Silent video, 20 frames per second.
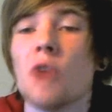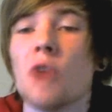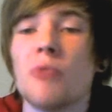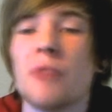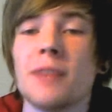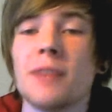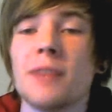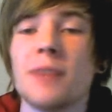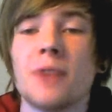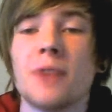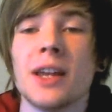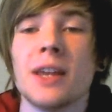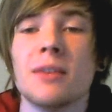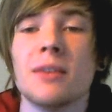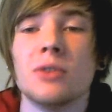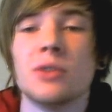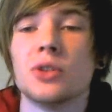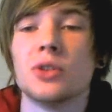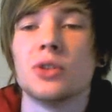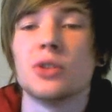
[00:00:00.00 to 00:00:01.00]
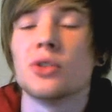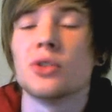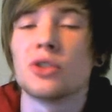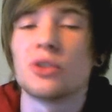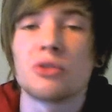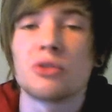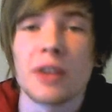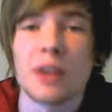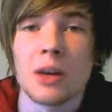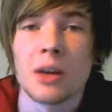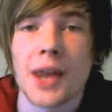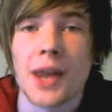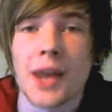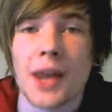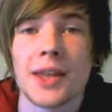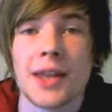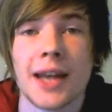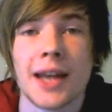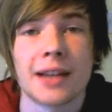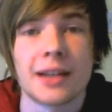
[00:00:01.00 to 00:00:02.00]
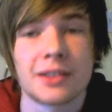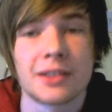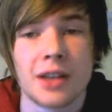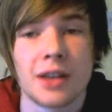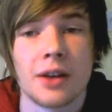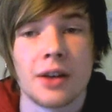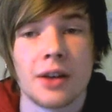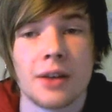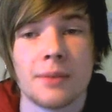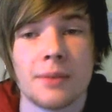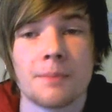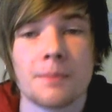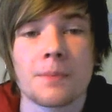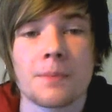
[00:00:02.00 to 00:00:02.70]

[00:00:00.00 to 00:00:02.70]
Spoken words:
ready for evolution straight away the next turn.